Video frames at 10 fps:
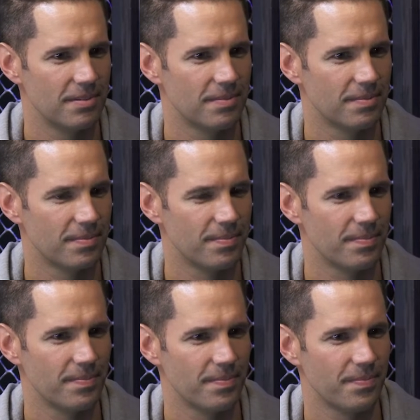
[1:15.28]

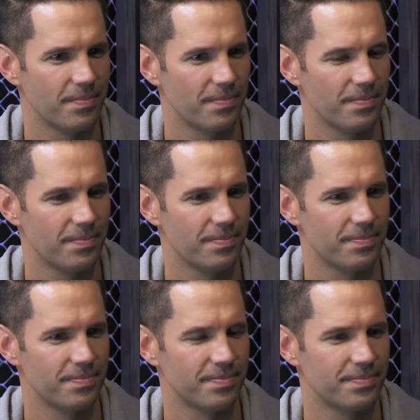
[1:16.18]

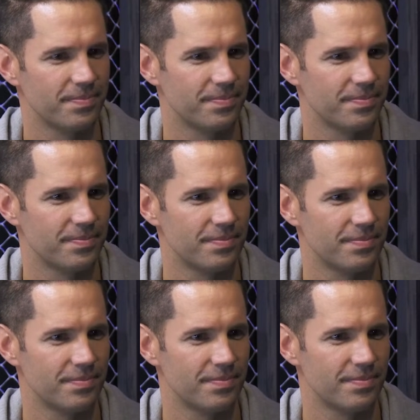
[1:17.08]

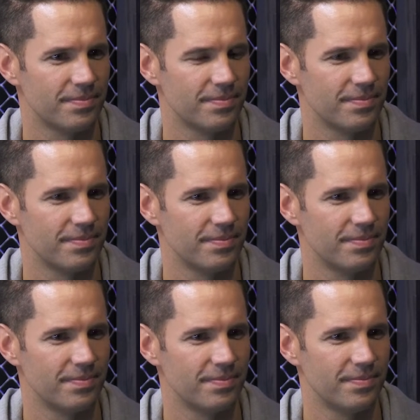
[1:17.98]

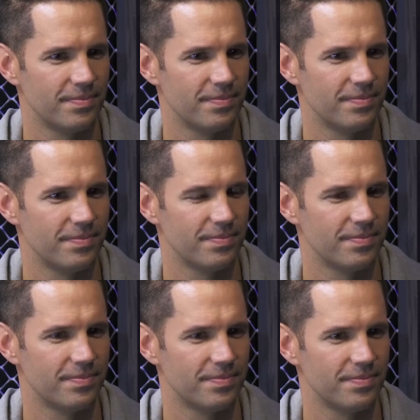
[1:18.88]

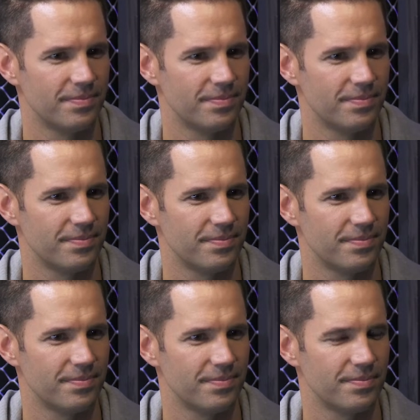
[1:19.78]

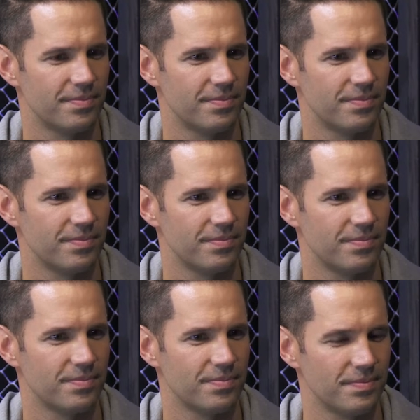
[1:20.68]

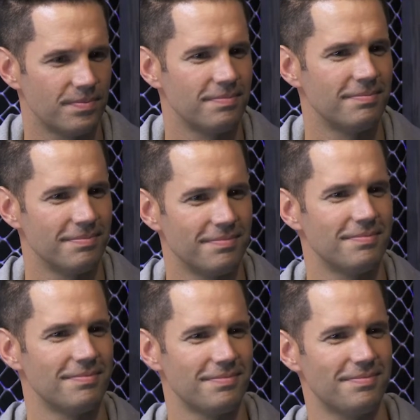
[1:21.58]

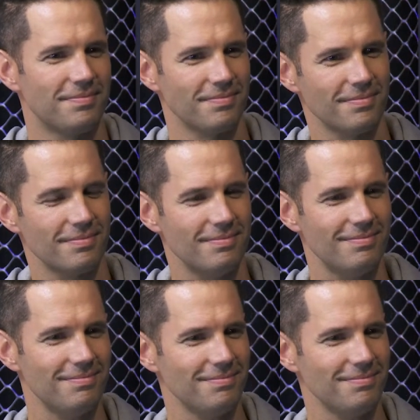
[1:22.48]
(not speaking)